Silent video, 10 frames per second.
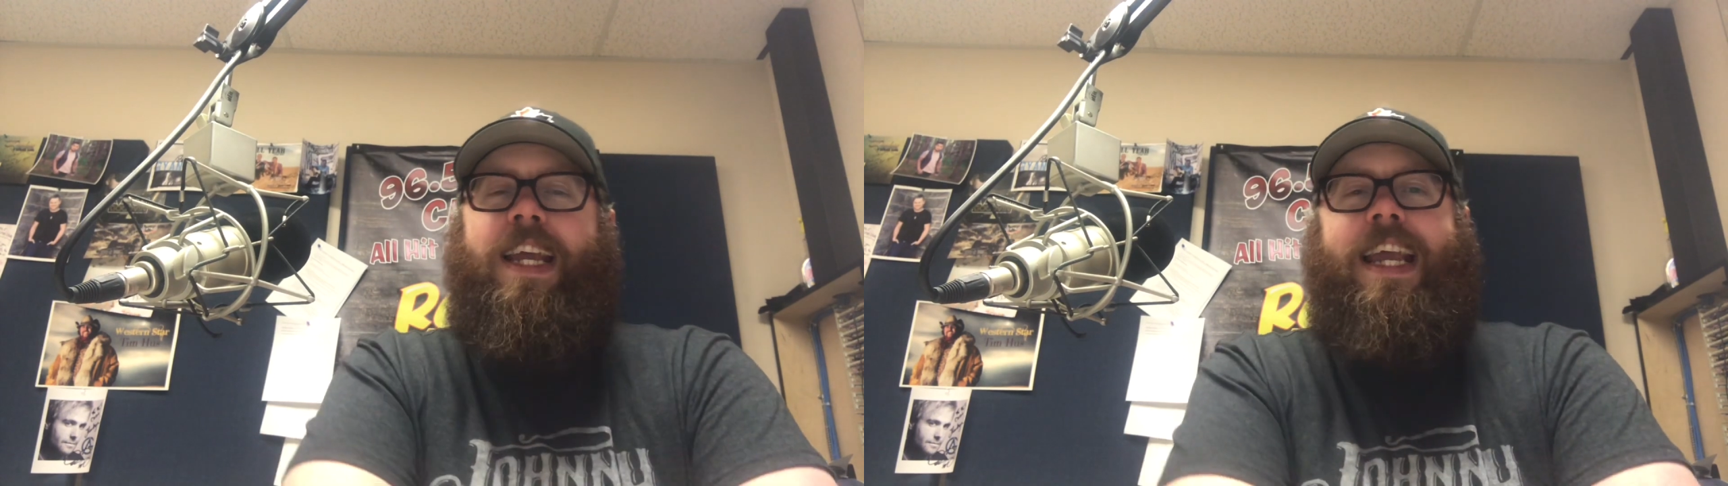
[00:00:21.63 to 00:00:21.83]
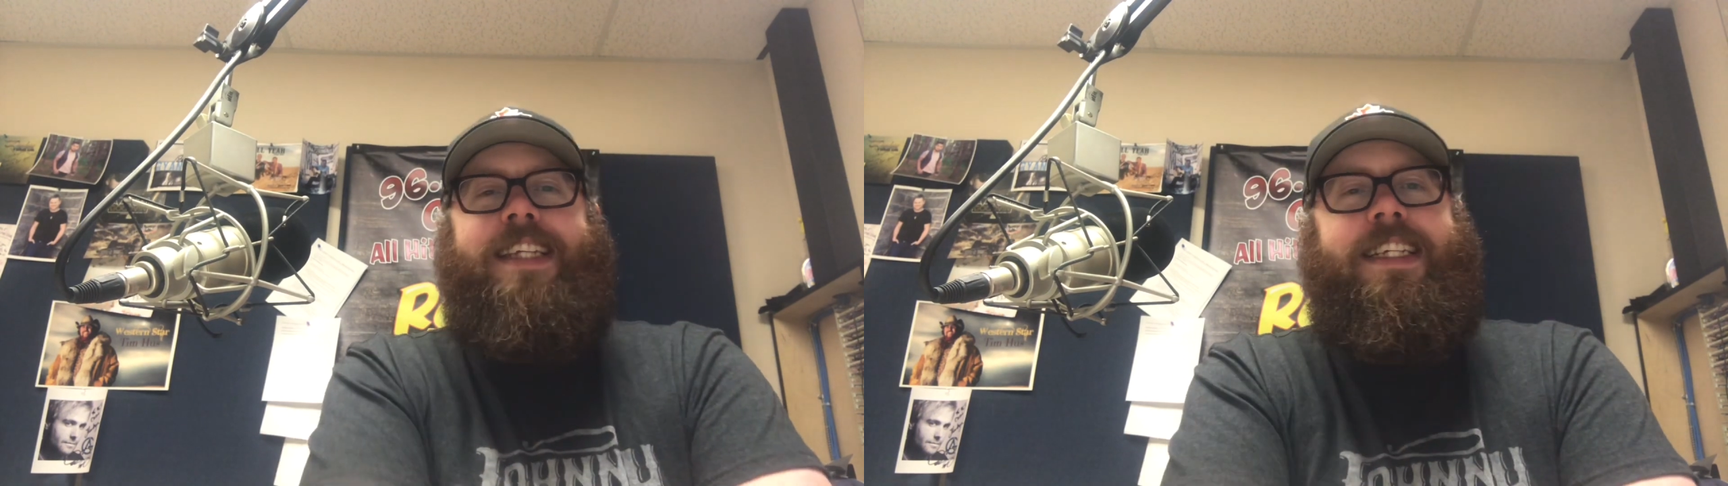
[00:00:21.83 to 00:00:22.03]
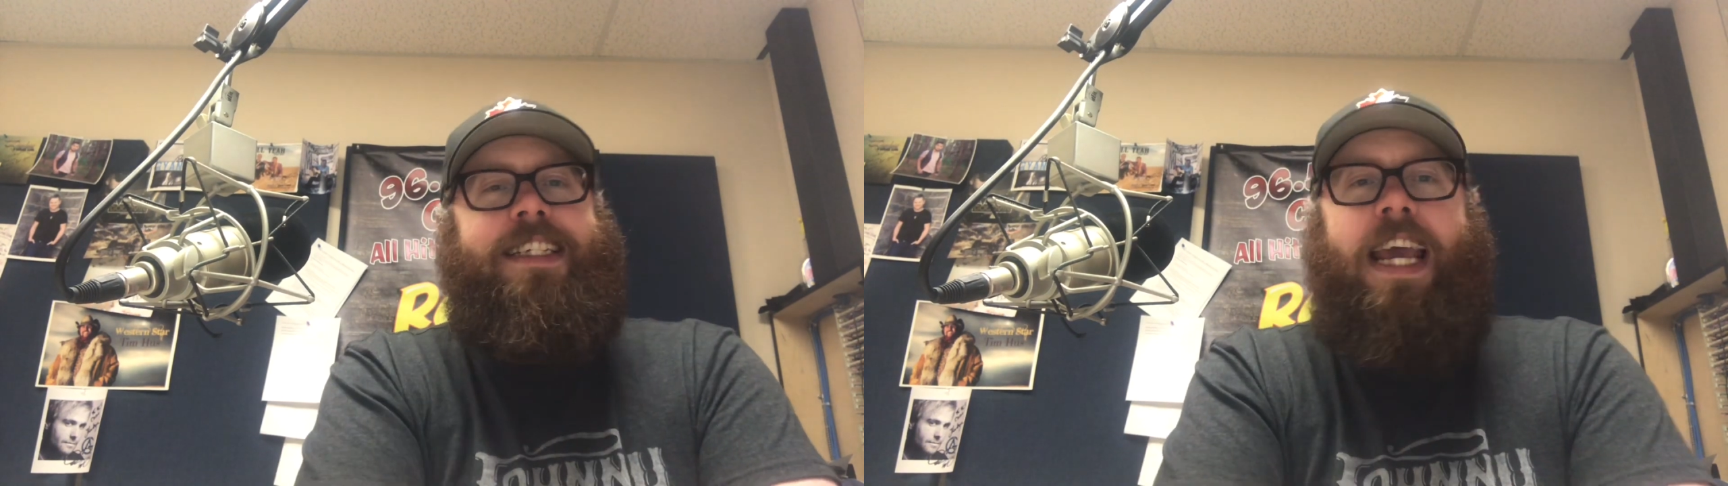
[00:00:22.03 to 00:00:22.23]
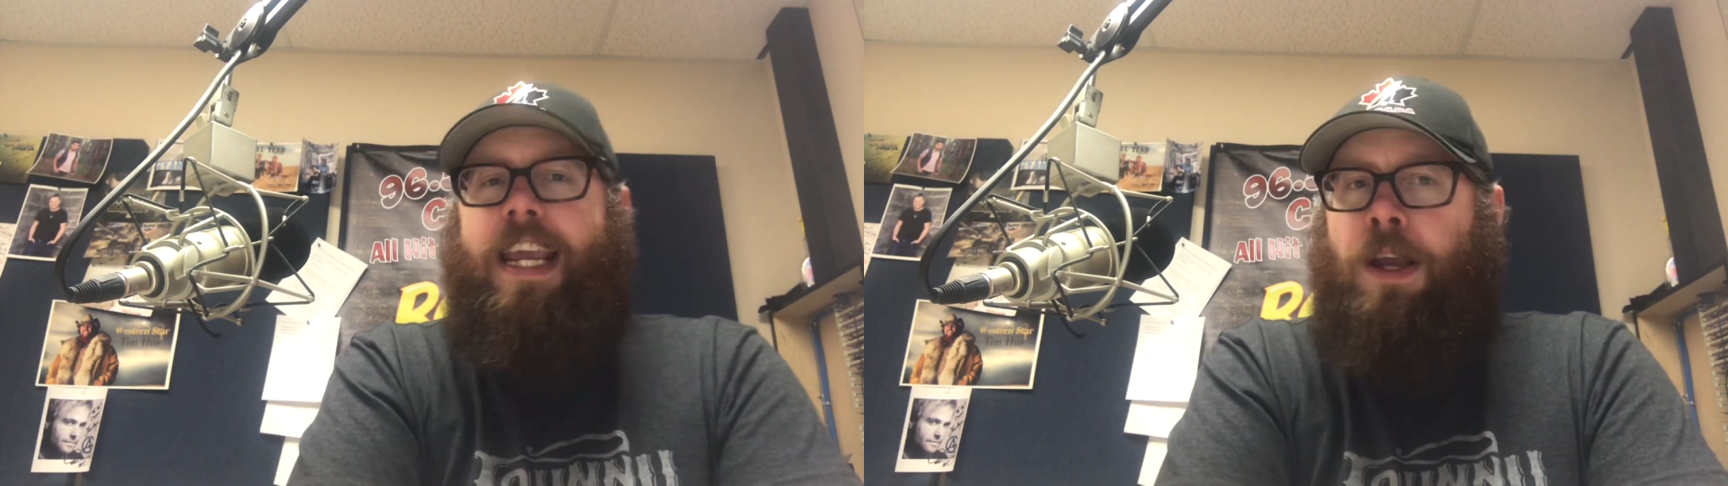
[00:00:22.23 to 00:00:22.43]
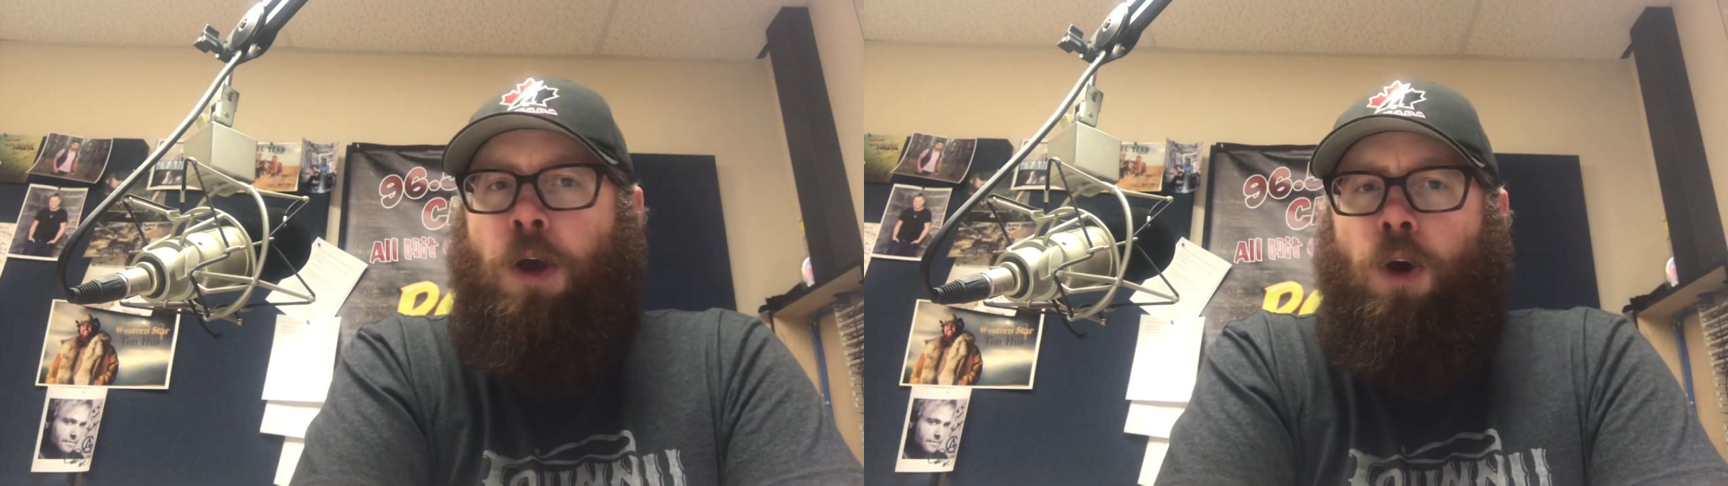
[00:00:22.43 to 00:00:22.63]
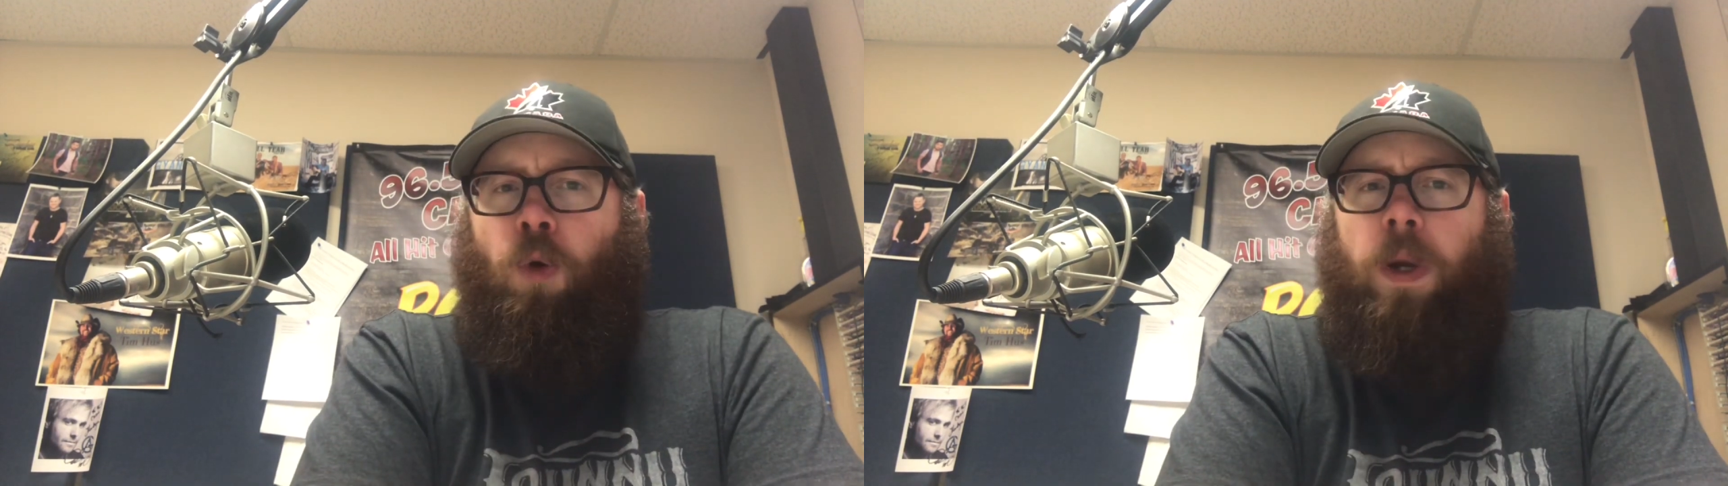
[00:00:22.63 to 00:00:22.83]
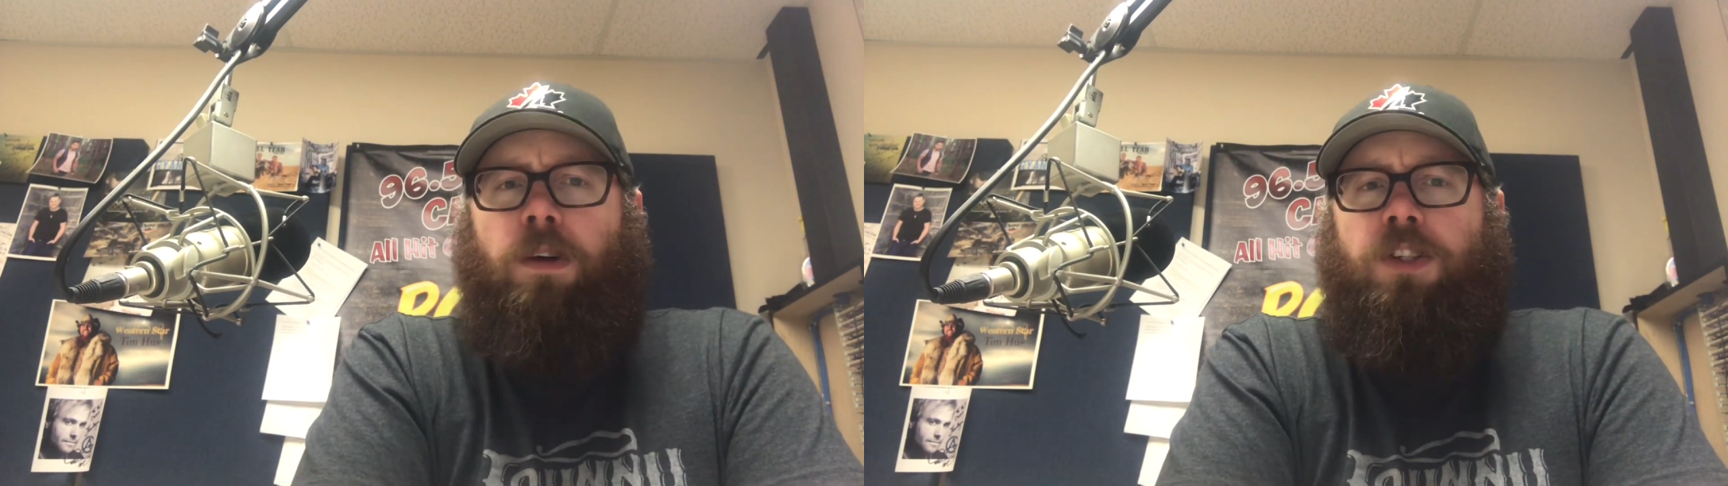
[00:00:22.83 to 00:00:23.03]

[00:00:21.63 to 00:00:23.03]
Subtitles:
and today we are